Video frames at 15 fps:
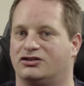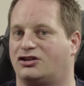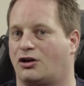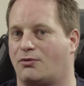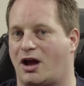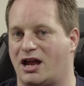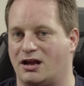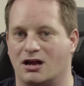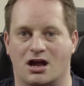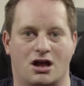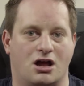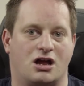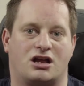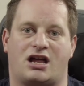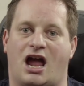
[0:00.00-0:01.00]
So a
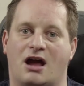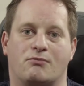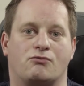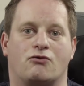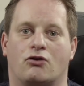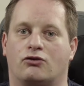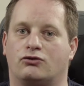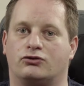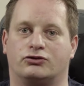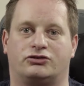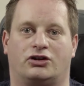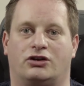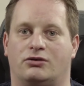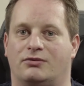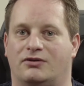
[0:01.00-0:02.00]
camera or
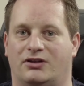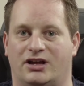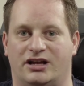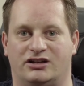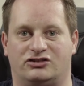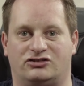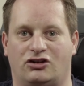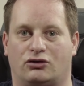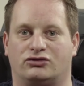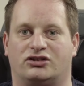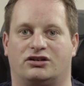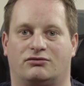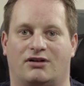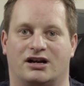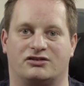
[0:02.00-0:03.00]
two of these
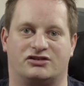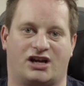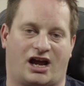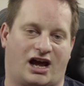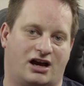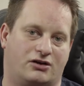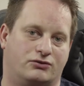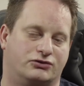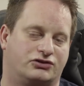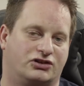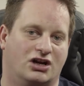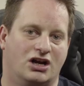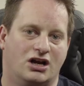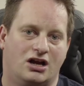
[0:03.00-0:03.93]
dotted around your house,